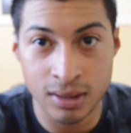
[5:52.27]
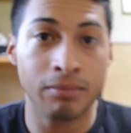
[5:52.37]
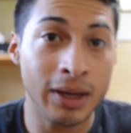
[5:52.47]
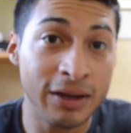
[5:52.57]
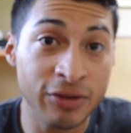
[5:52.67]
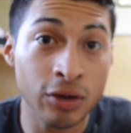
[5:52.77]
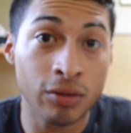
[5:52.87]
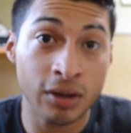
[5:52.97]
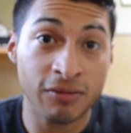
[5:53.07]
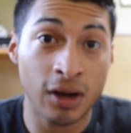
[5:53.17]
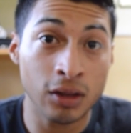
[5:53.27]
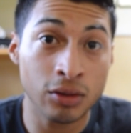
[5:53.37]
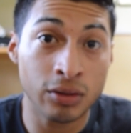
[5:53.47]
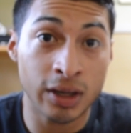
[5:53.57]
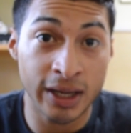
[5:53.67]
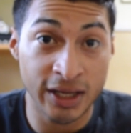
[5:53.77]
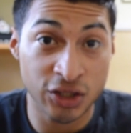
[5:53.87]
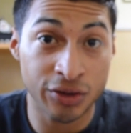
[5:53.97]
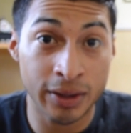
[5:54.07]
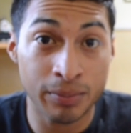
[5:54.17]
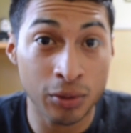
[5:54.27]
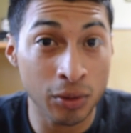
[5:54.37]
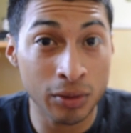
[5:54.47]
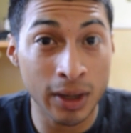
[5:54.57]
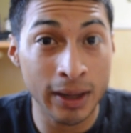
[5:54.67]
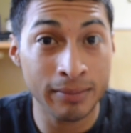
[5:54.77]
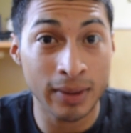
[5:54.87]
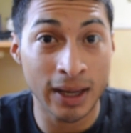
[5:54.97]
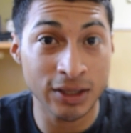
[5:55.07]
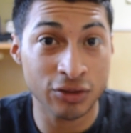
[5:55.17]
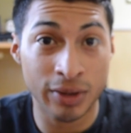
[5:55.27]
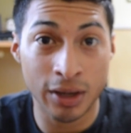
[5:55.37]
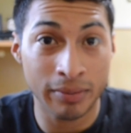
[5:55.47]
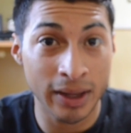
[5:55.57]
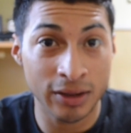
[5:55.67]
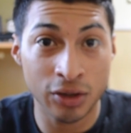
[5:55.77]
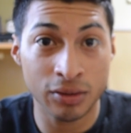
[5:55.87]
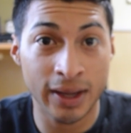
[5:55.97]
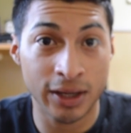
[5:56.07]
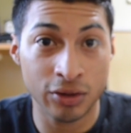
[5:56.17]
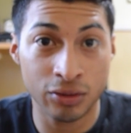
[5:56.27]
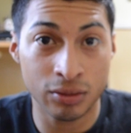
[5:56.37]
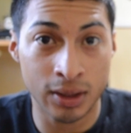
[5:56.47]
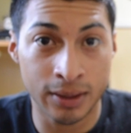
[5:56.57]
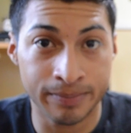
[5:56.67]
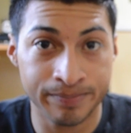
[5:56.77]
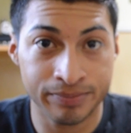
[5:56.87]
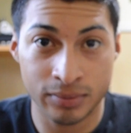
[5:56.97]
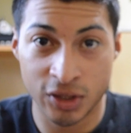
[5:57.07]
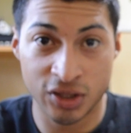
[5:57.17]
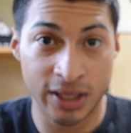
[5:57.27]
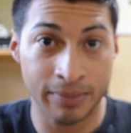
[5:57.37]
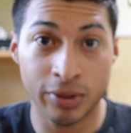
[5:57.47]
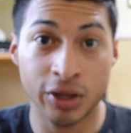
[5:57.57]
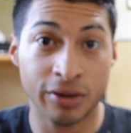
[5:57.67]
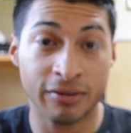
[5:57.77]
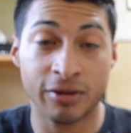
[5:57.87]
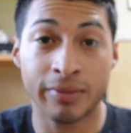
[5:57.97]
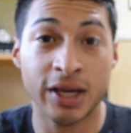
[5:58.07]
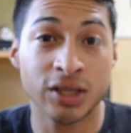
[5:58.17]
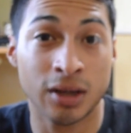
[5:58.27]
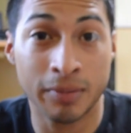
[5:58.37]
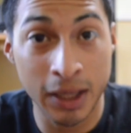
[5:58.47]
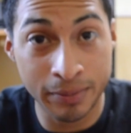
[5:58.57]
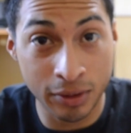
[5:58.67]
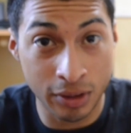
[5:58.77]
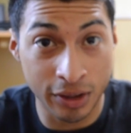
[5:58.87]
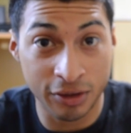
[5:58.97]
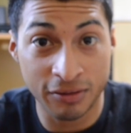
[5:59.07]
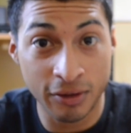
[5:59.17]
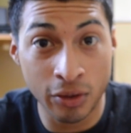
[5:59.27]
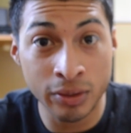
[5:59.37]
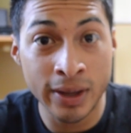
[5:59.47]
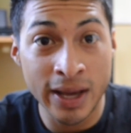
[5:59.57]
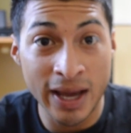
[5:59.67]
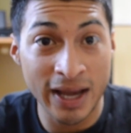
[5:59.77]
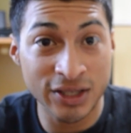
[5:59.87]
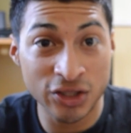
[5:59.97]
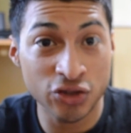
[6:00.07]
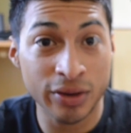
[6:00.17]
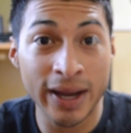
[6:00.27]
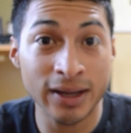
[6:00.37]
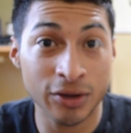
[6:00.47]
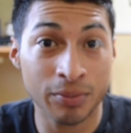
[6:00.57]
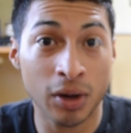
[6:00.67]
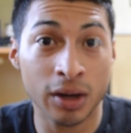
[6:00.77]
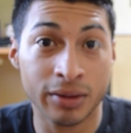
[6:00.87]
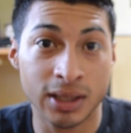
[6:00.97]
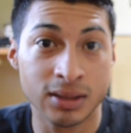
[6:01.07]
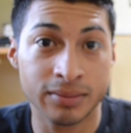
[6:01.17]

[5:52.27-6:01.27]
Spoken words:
But if you don't want to follow a certain program, I just recommend you that you just input your information on paper or on your phone and just track your progress.